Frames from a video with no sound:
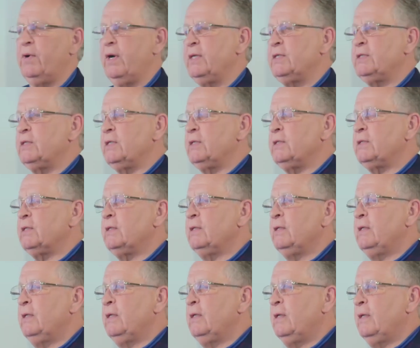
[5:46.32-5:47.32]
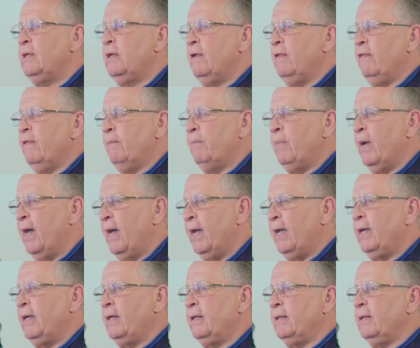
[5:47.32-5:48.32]
braces the
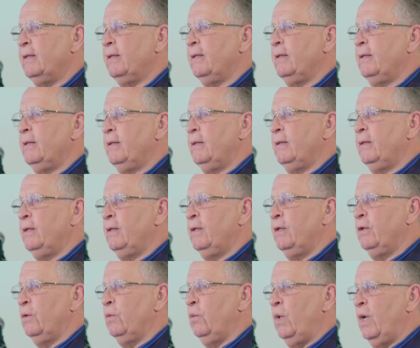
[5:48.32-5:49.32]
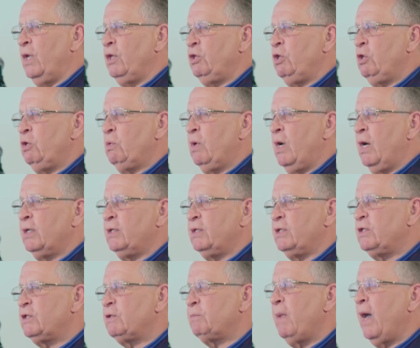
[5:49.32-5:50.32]
pine. When you are
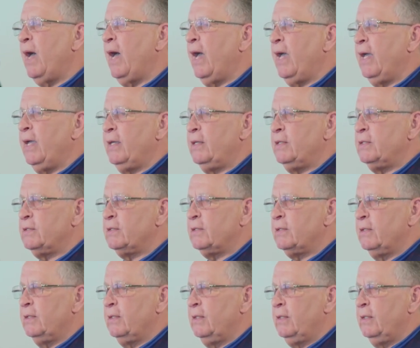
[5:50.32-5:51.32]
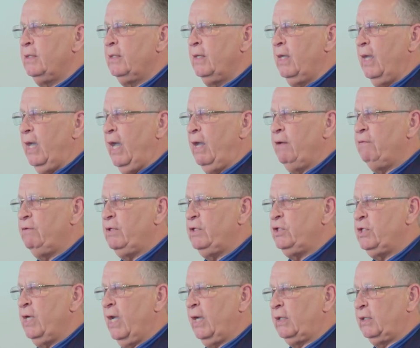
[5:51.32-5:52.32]
despised and
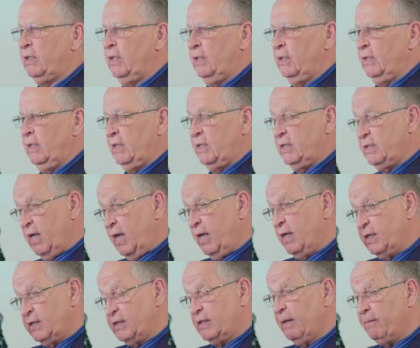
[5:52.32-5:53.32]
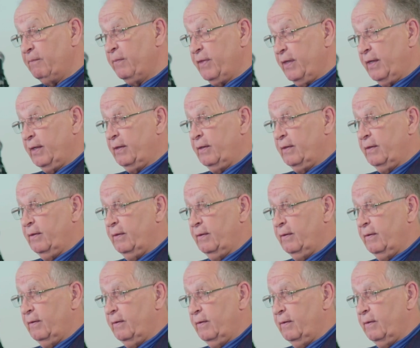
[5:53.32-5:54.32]
rejected, it takes something
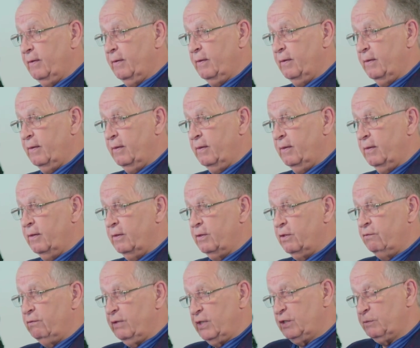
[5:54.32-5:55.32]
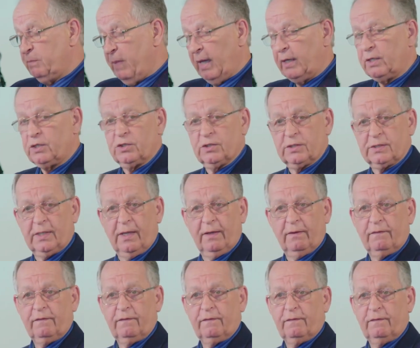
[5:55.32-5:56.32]
to respect
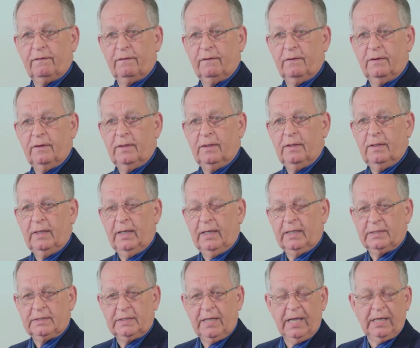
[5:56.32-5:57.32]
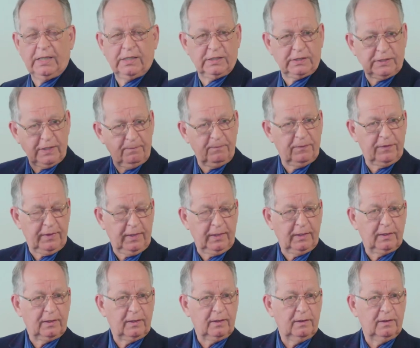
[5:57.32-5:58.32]
yourself. It takes something